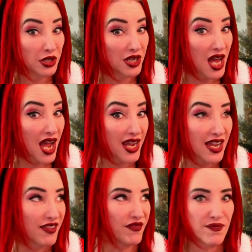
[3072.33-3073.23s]
I
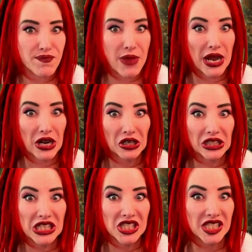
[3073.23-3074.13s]
have
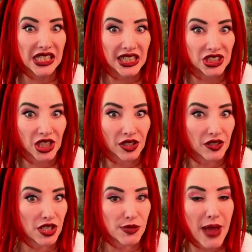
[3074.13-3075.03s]
barely seen each other
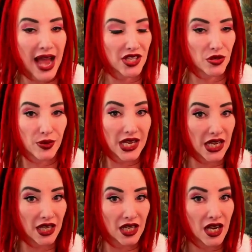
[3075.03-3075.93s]
this past
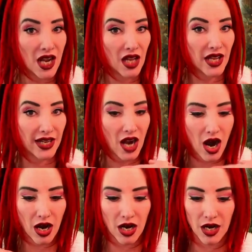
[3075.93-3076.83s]
week.
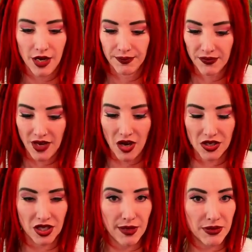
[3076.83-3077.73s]
Our
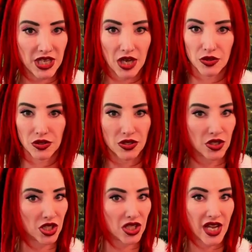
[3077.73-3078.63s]
sleep schedules are
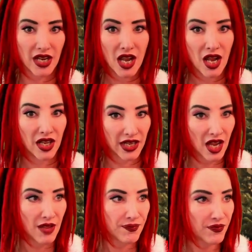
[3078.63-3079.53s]
just
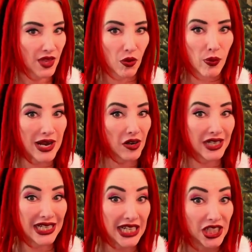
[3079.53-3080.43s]
we are
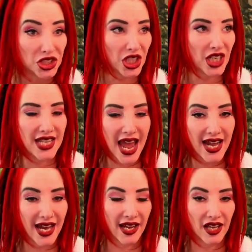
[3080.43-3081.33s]
each
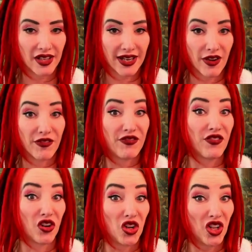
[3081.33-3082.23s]
getting a
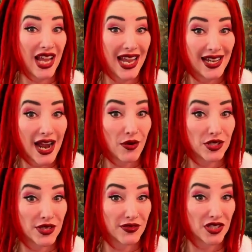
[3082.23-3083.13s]
full 8
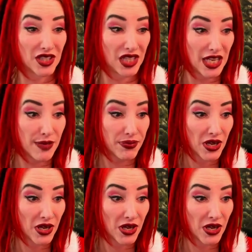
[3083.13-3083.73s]
hours of sleep